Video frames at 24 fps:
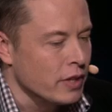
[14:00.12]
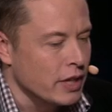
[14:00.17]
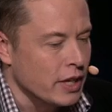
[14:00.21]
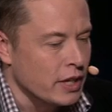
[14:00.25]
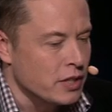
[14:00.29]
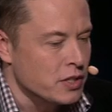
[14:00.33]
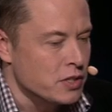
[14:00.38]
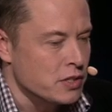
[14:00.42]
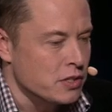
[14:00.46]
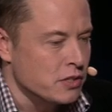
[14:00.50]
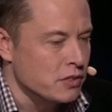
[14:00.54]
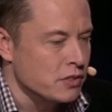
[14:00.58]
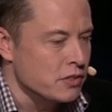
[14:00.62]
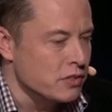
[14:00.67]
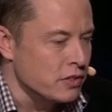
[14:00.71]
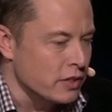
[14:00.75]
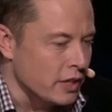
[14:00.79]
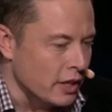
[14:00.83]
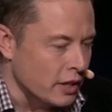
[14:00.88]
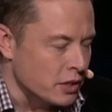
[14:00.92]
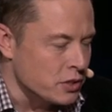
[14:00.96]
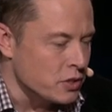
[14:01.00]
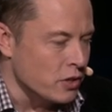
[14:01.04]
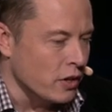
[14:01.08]
the engines,
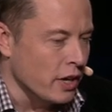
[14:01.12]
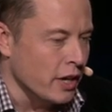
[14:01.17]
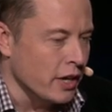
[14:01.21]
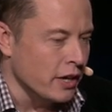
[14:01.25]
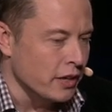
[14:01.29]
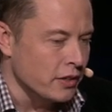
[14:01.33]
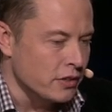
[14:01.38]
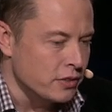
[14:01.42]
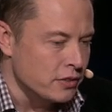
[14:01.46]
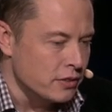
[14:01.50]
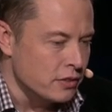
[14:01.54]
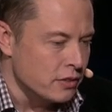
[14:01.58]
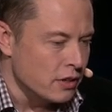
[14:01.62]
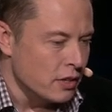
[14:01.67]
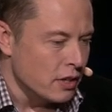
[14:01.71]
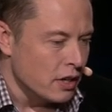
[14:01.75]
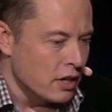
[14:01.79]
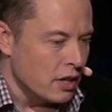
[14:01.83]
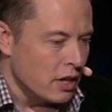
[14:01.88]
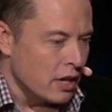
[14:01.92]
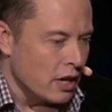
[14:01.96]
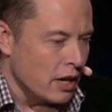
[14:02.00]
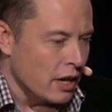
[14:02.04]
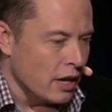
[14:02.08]
the electronics,
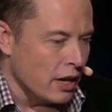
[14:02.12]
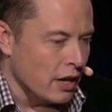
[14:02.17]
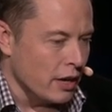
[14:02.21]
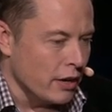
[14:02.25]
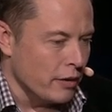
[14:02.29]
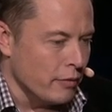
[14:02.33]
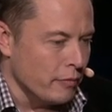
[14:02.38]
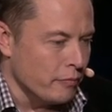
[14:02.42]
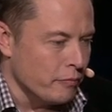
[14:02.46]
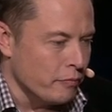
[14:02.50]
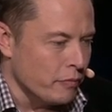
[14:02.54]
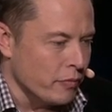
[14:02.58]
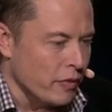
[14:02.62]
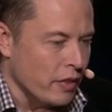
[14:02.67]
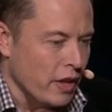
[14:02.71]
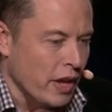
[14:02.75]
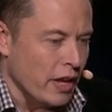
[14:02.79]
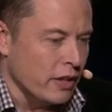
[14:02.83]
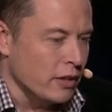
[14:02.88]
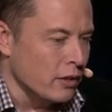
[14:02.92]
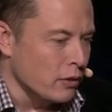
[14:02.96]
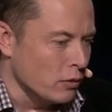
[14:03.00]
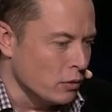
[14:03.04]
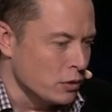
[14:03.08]
and
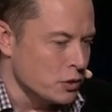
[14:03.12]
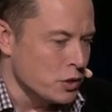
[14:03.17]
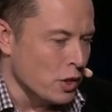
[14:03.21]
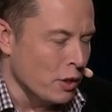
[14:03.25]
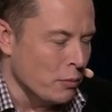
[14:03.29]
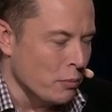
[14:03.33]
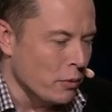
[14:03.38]
the launch